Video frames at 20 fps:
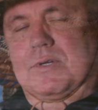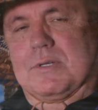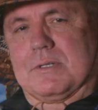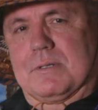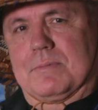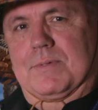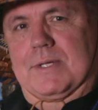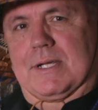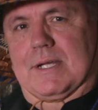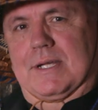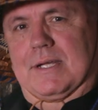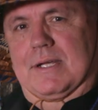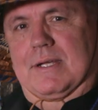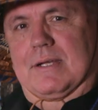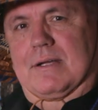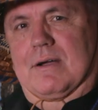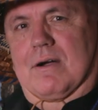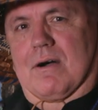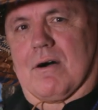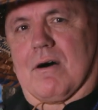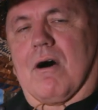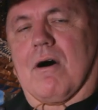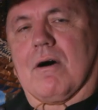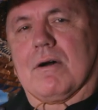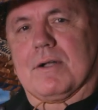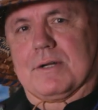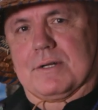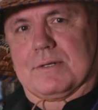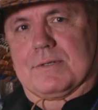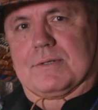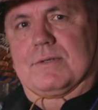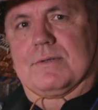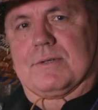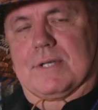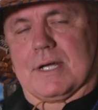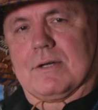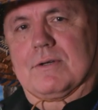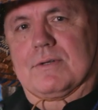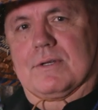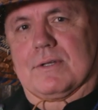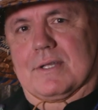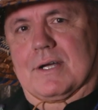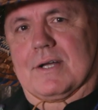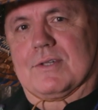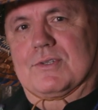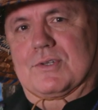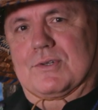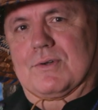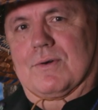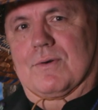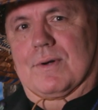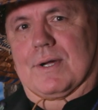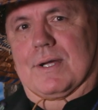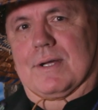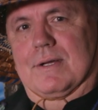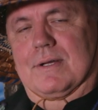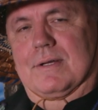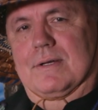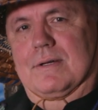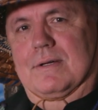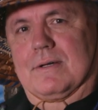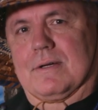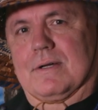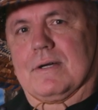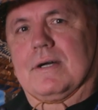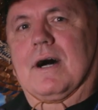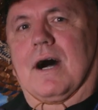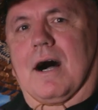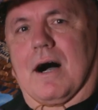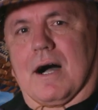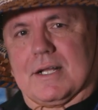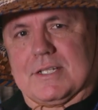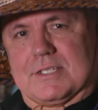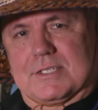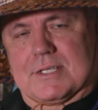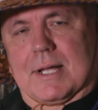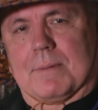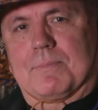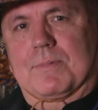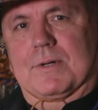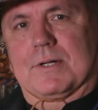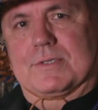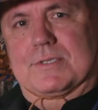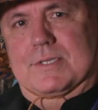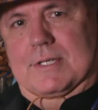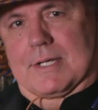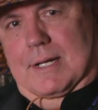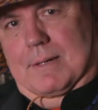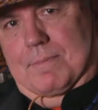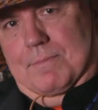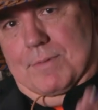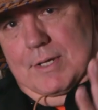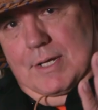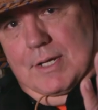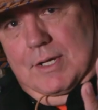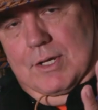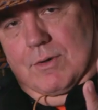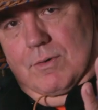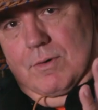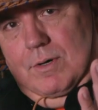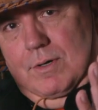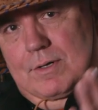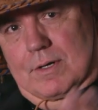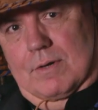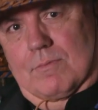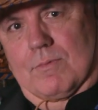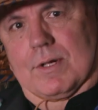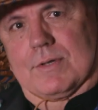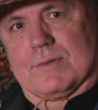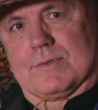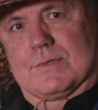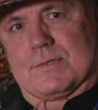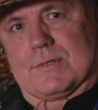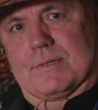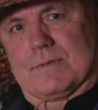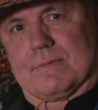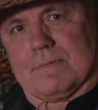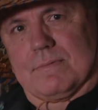going to be honored to tell you that story. Heitsepka CM. Thank you, honored ones.